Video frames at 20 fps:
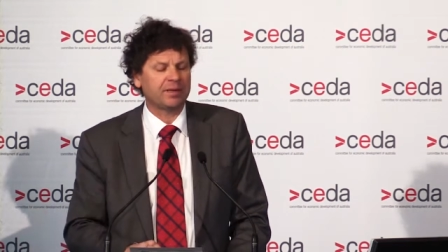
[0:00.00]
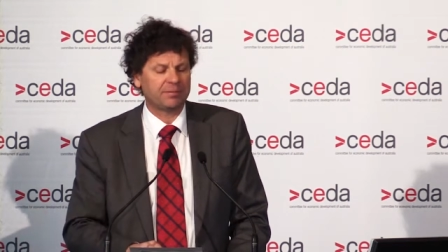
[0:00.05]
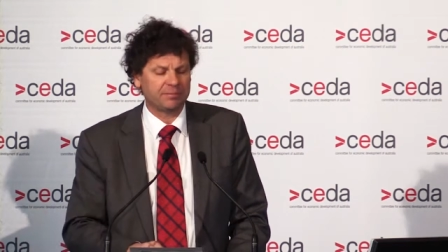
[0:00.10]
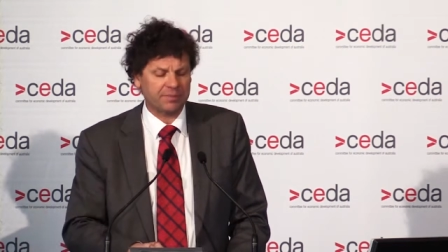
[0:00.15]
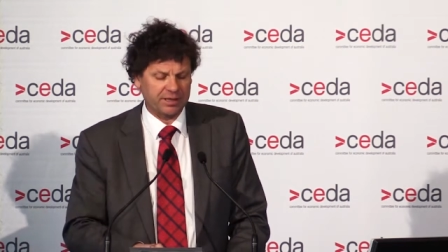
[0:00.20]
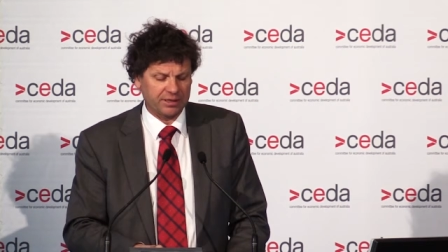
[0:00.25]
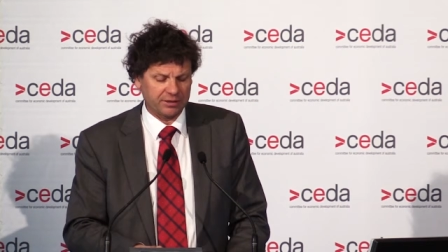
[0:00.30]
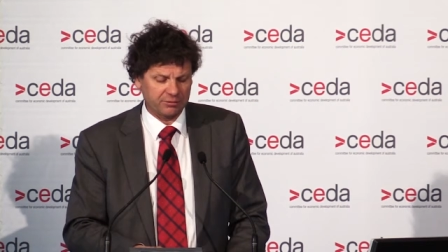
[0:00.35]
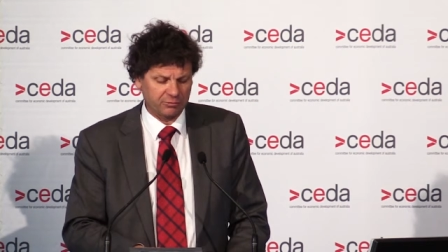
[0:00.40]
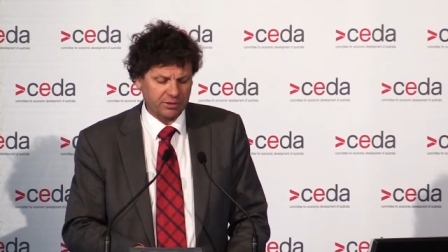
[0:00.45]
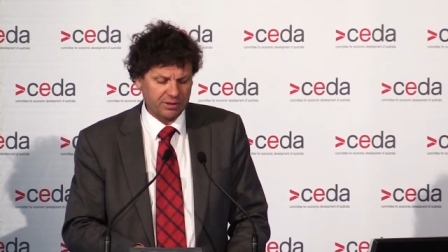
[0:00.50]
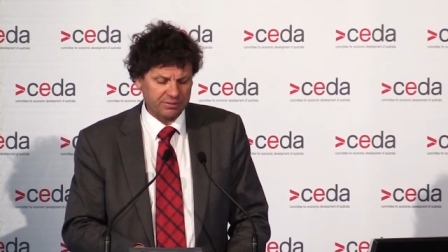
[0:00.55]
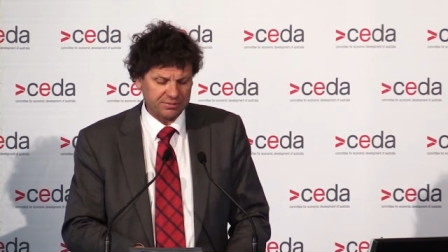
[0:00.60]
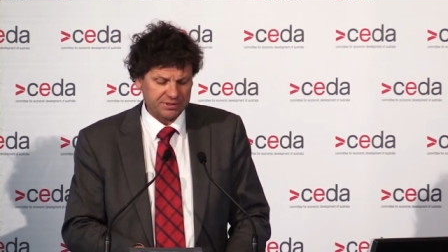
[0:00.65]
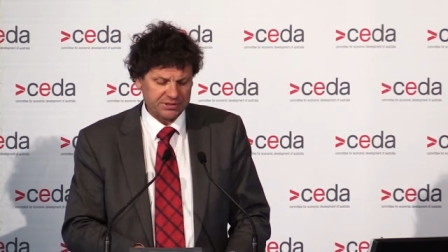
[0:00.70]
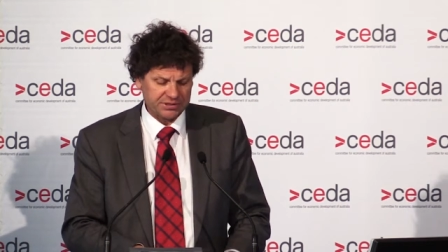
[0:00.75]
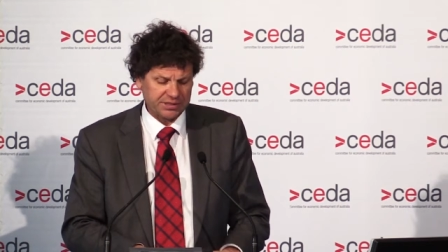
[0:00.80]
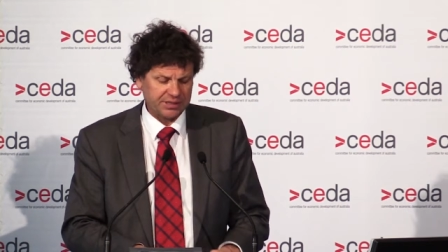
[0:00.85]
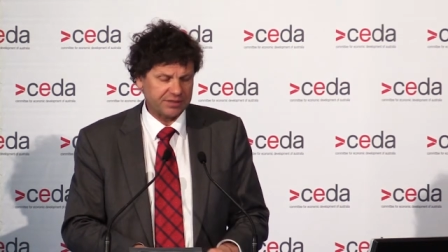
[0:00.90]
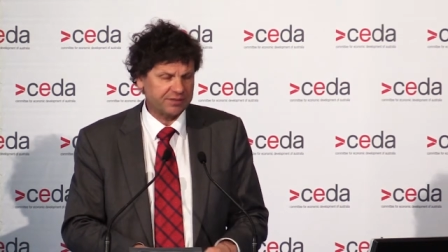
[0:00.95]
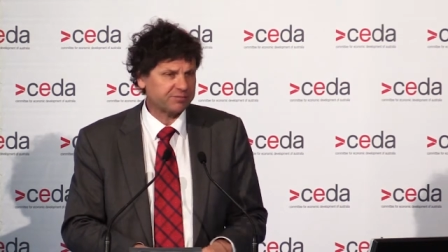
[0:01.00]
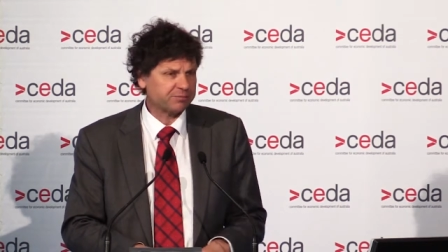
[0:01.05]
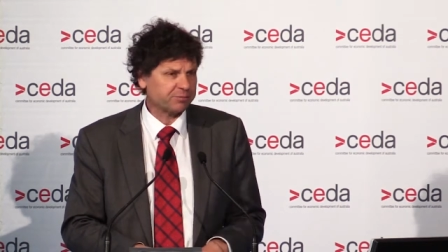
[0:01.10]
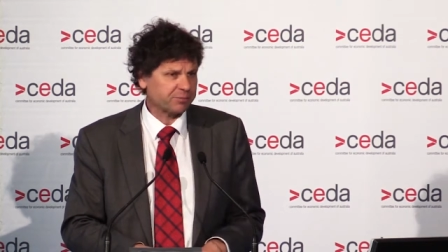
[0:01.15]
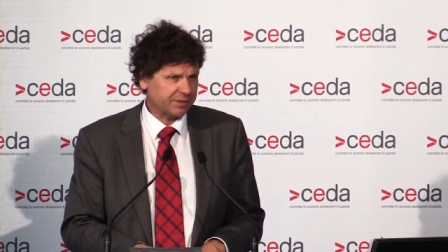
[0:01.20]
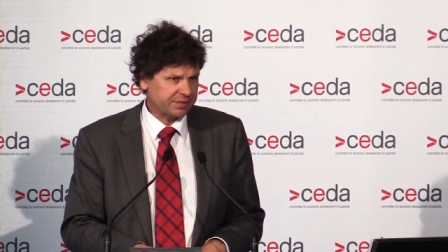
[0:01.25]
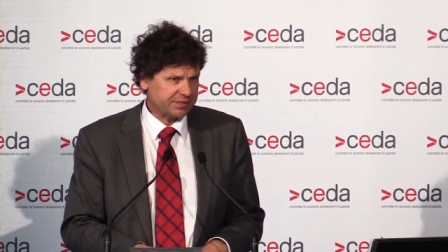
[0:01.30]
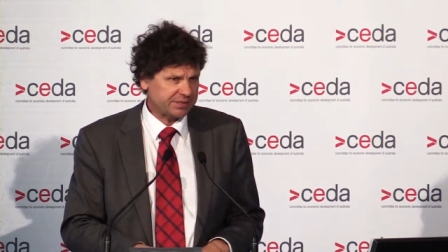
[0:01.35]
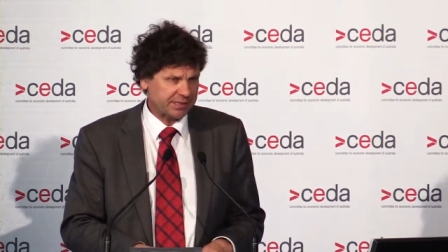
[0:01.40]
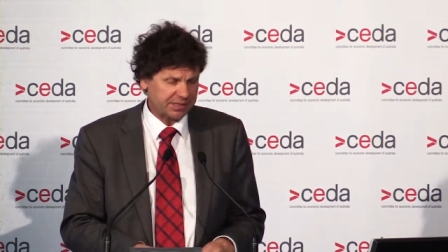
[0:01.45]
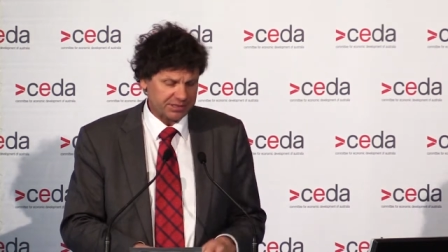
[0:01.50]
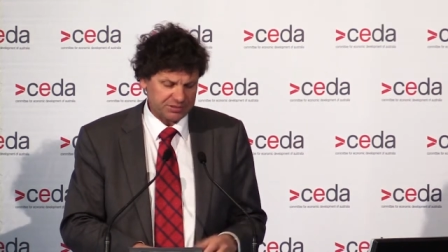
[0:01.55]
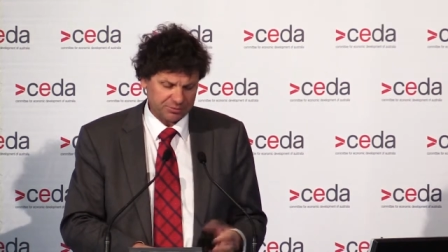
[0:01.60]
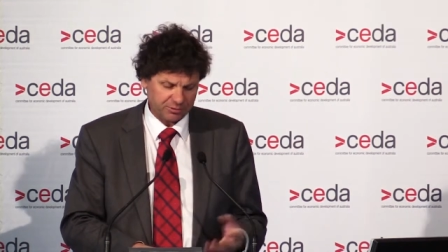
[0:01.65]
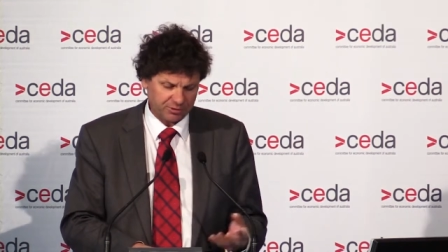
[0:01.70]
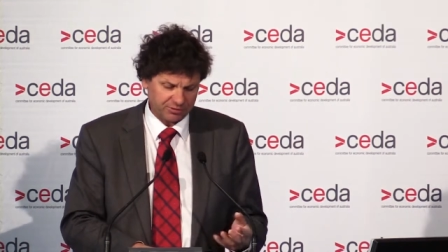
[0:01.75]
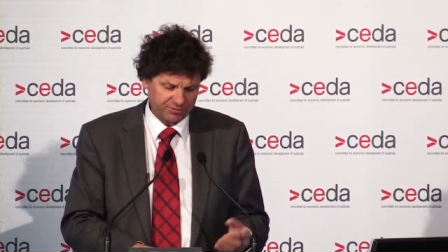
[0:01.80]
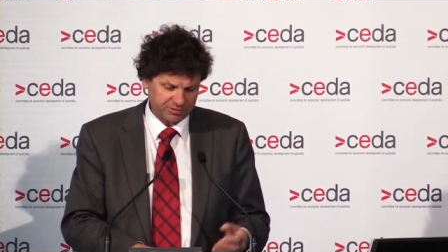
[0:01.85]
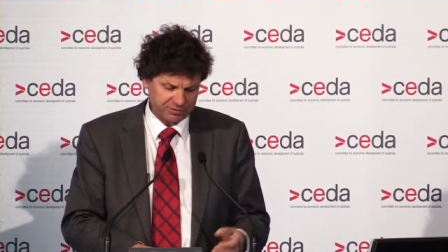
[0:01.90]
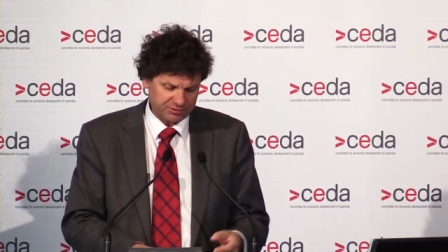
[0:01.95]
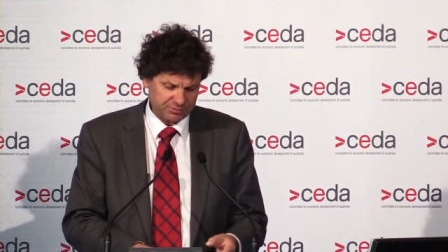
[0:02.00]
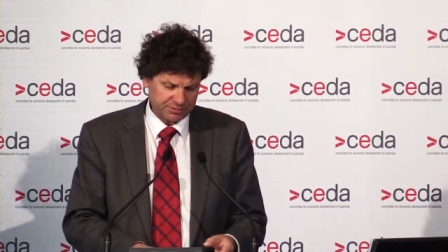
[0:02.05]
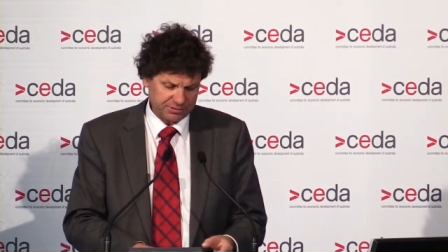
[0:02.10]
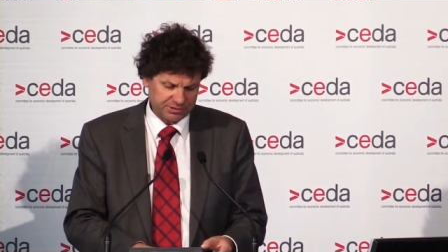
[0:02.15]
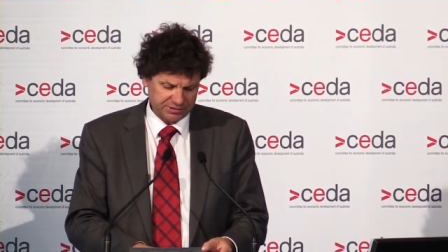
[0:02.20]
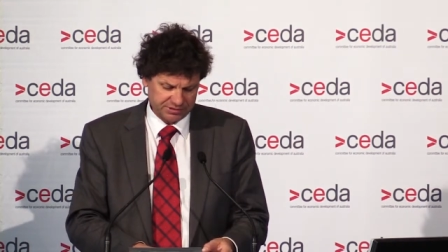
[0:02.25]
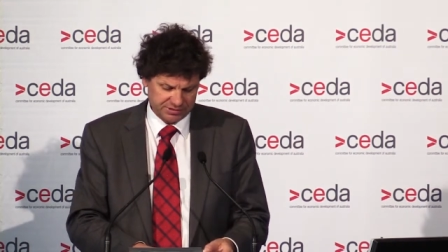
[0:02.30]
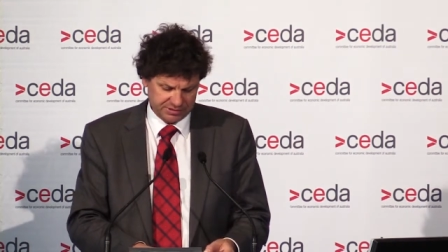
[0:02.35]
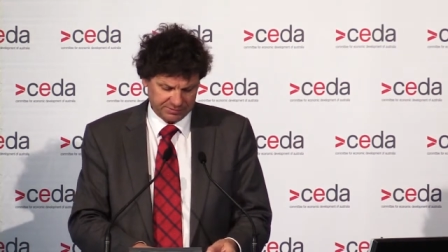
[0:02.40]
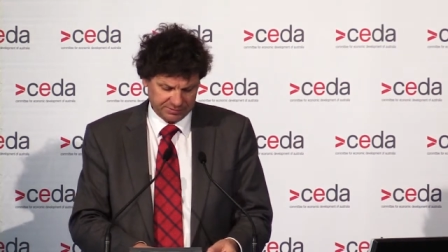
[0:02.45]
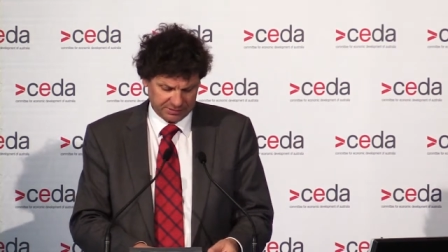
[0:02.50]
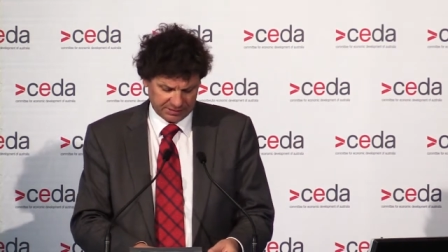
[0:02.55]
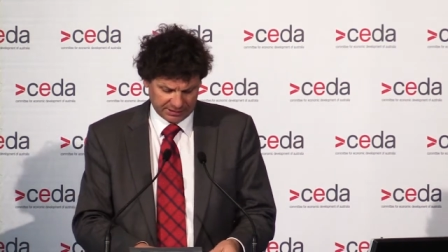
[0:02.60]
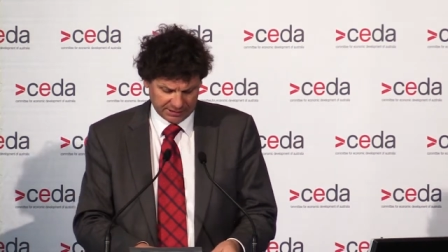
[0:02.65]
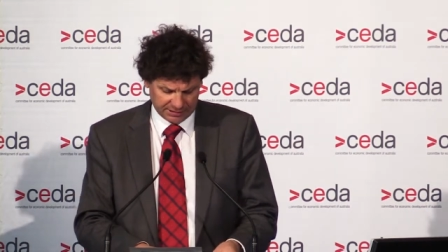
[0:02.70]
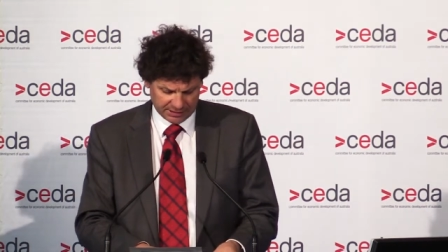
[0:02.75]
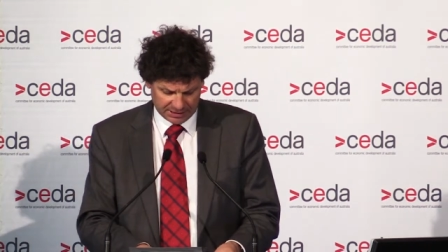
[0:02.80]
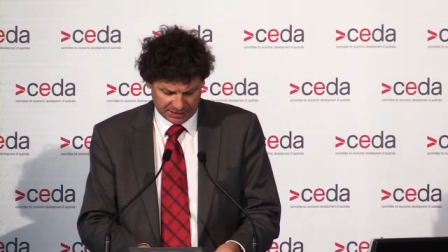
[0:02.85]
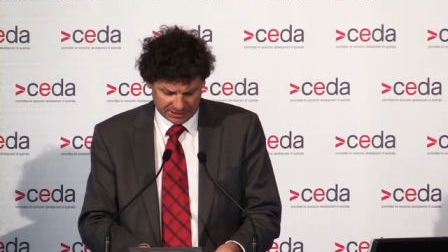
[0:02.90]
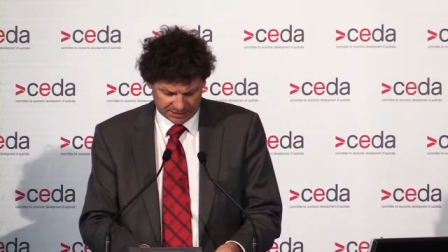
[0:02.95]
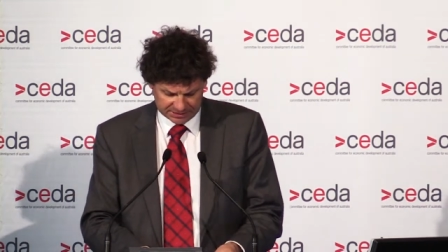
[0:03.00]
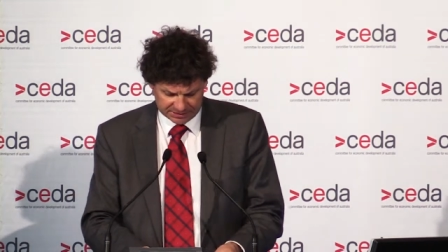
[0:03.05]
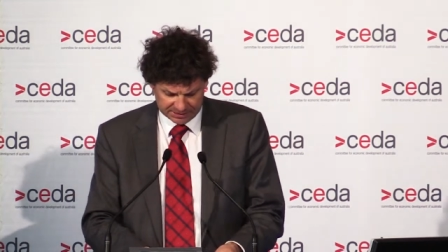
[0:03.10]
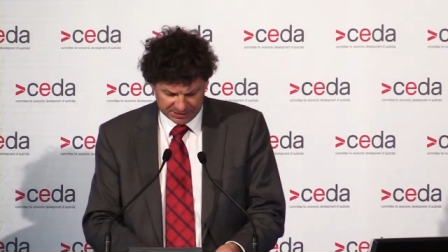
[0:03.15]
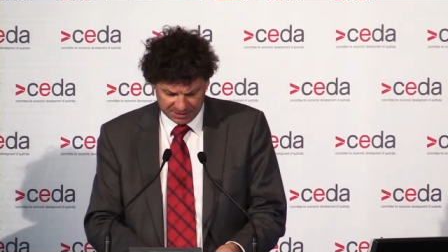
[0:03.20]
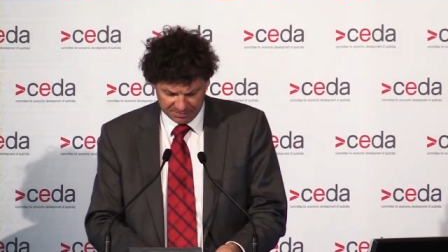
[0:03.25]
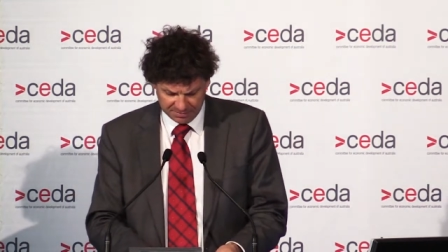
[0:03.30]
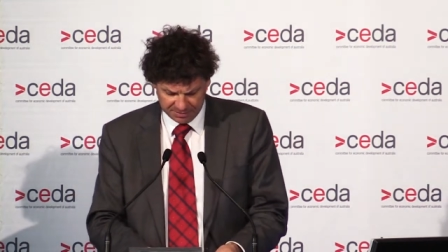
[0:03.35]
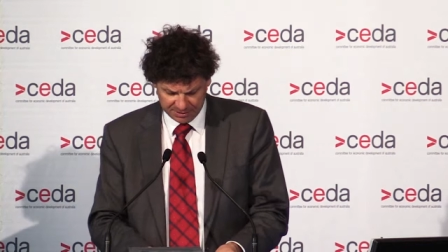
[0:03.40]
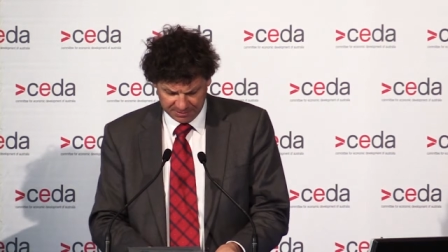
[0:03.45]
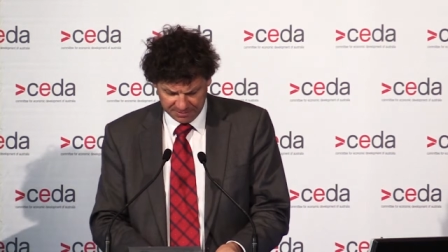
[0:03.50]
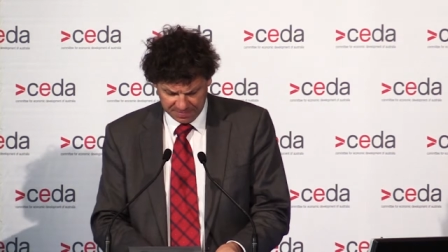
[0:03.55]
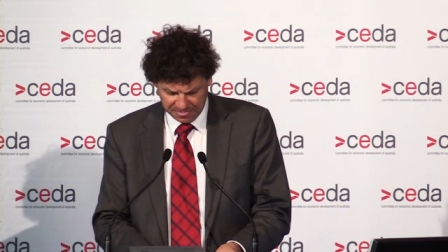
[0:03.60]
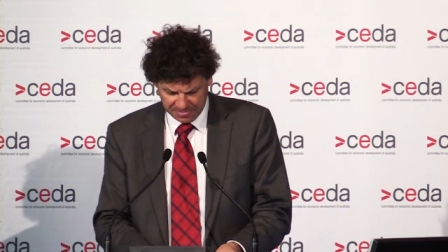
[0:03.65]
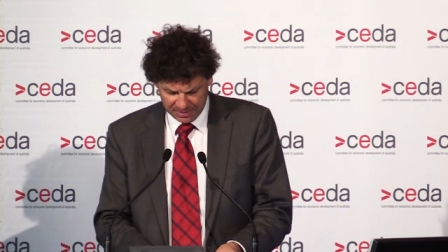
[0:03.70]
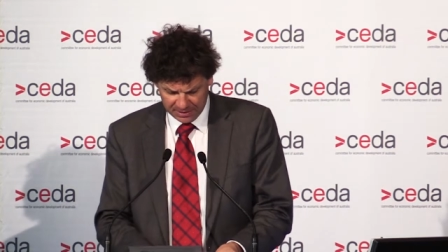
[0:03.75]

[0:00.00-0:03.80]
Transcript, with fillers: and make it 1% of pre-tax profits, which is typically a larger number.